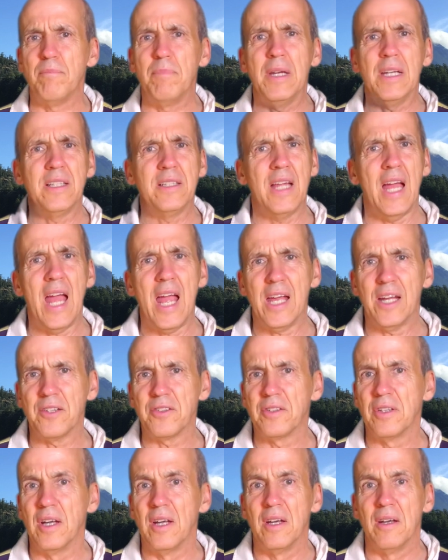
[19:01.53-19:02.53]
big
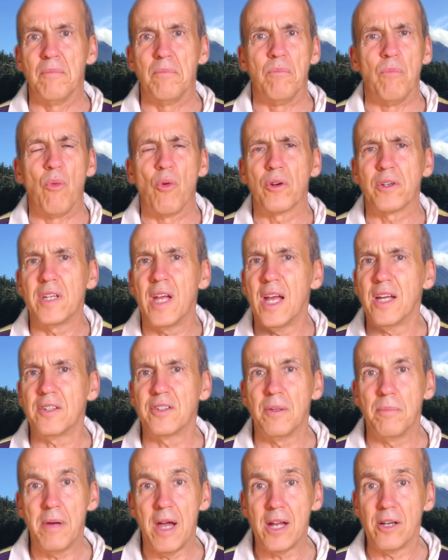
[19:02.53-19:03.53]
tanks. More tanks the
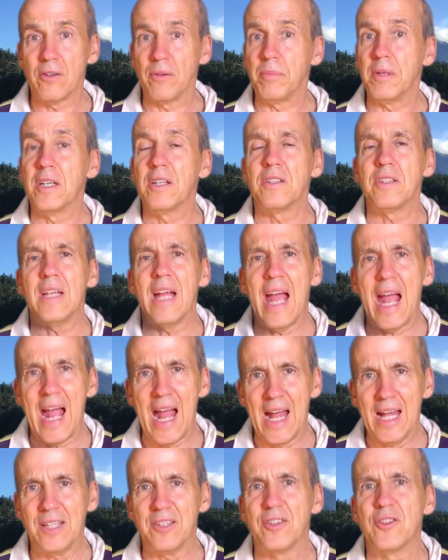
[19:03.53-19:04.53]
better because it
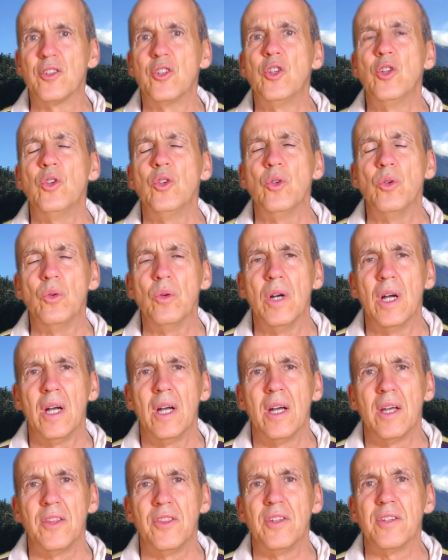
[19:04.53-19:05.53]
adds to
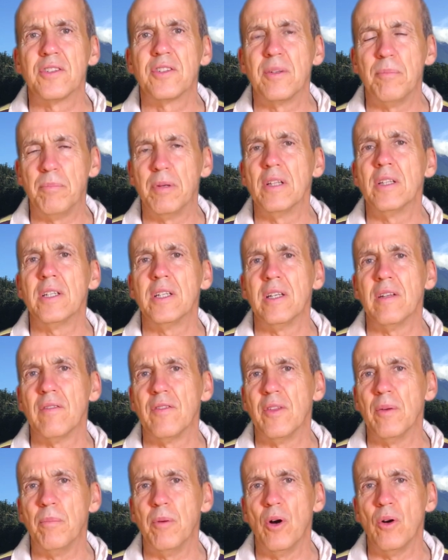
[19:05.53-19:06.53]
the stability of
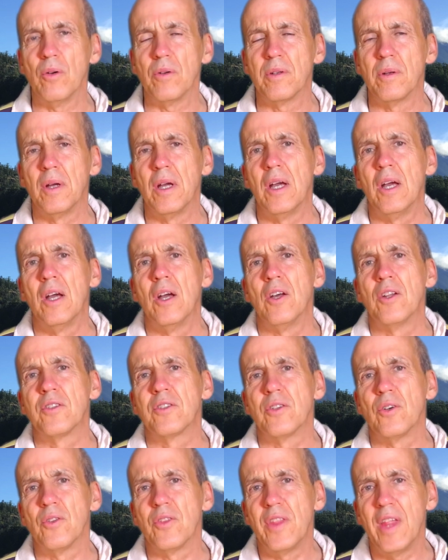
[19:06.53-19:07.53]
the boat.
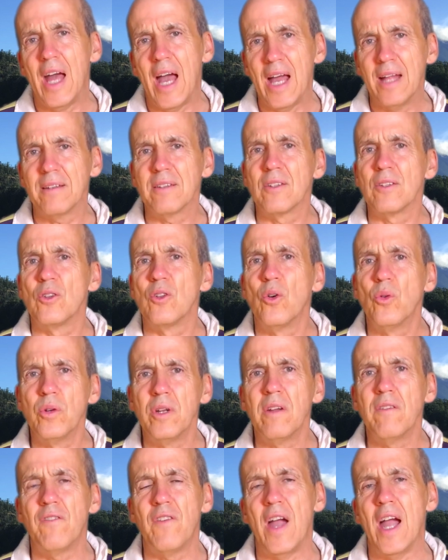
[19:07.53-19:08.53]
So that loading
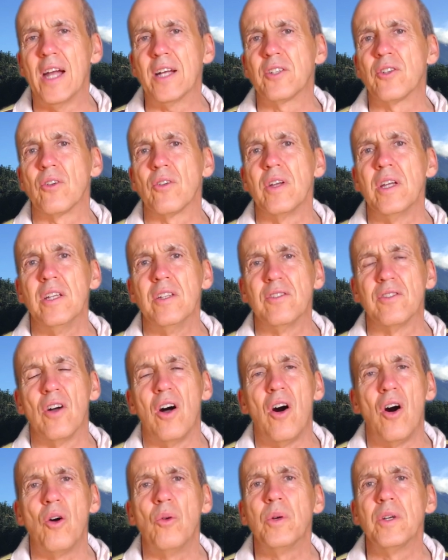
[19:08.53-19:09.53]
factor is
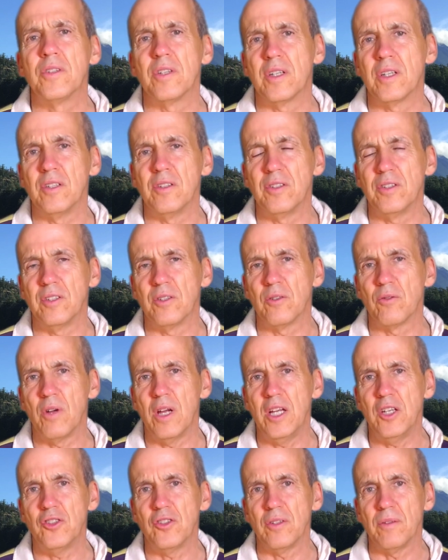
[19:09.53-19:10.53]
always a
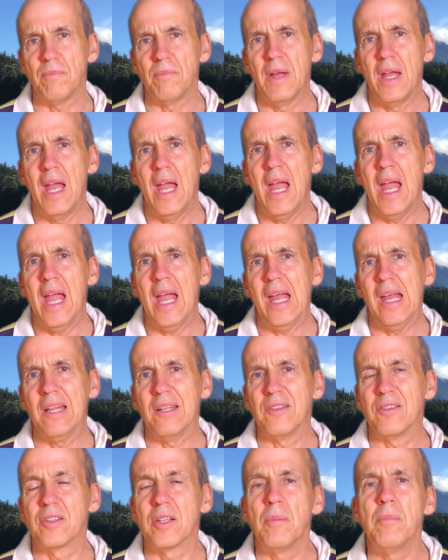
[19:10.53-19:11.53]
consideration. And
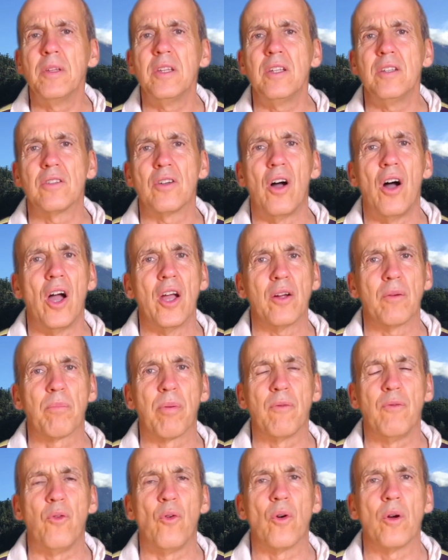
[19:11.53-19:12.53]
some of these higher
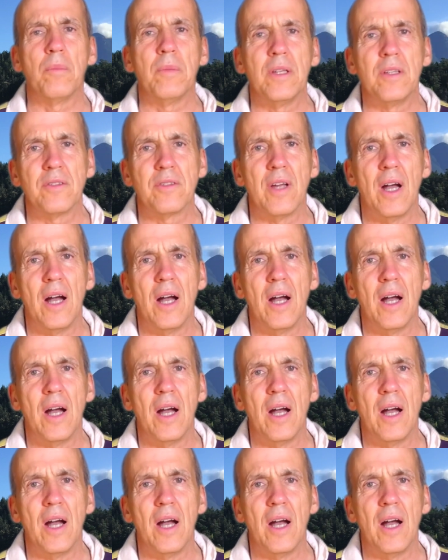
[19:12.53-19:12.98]
performance